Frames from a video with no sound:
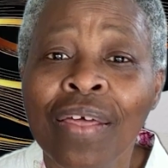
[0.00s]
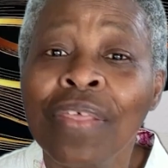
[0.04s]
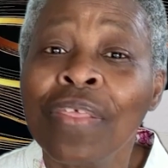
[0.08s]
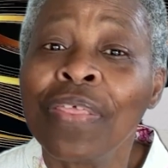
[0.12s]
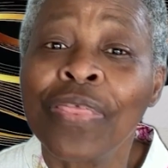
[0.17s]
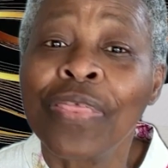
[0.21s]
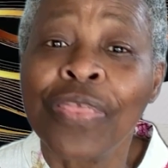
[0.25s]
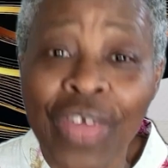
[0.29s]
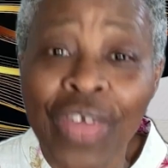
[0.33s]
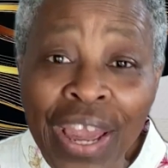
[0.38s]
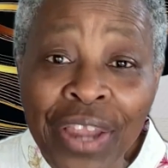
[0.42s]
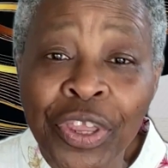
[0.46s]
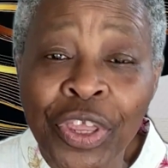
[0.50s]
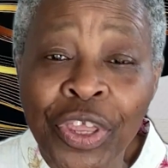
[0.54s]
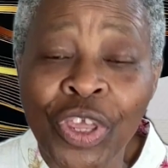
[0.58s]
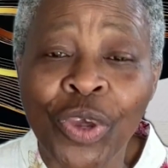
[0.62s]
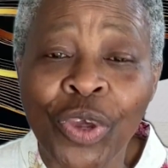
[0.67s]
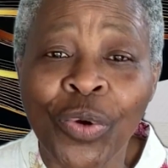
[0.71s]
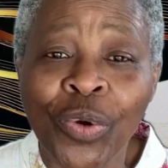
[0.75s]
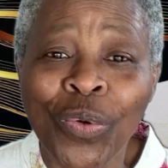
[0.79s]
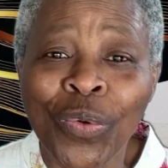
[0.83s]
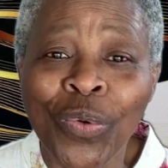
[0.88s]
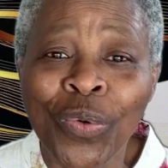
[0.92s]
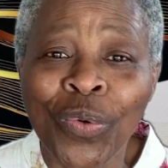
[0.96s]
Thank
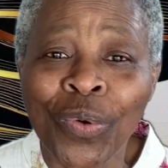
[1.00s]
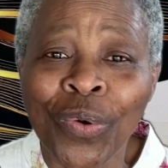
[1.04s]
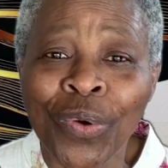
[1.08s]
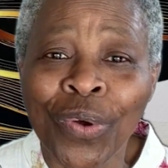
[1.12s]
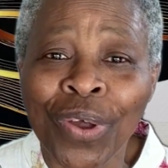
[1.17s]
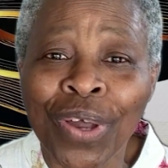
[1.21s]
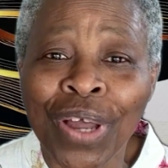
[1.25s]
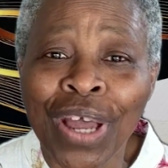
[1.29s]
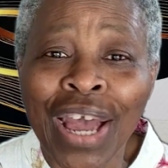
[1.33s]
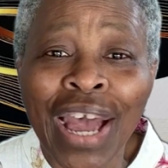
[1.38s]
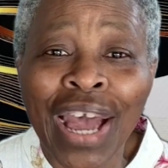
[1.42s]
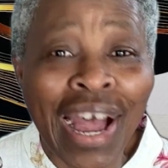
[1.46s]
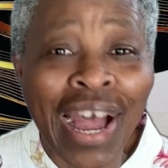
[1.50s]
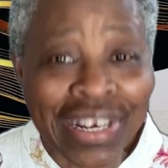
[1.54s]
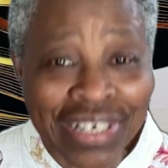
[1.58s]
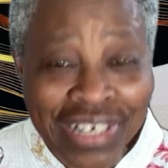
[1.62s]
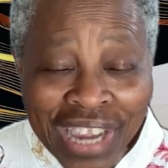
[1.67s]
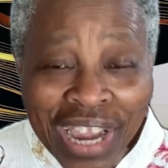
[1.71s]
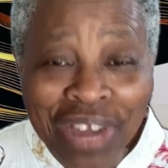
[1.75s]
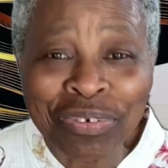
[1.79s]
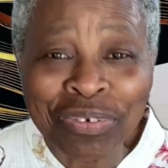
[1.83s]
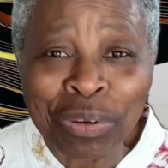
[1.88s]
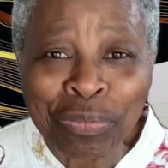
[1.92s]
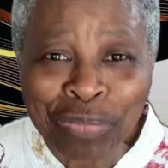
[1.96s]
you, and
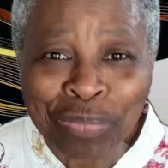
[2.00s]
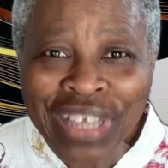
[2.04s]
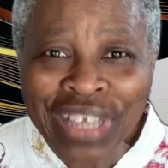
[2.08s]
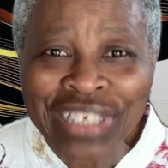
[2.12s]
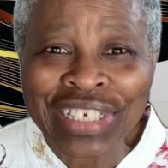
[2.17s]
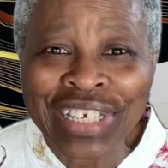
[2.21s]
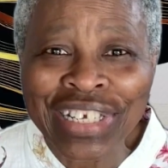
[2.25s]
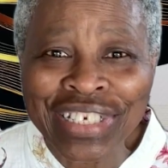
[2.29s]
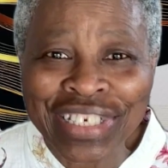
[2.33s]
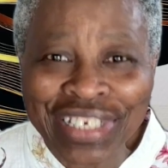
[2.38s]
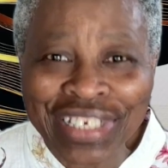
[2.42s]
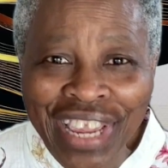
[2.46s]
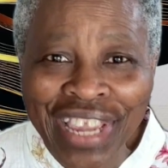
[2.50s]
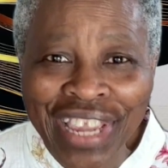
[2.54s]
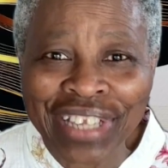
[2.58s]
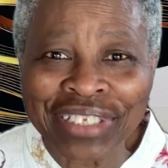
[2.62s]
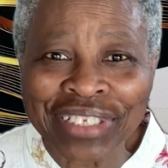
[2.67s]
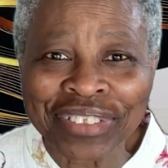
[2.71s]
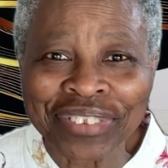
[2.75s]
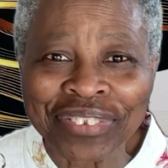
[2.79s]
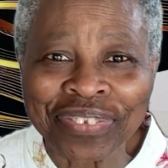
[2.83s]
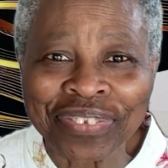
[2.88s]
have a blessed day.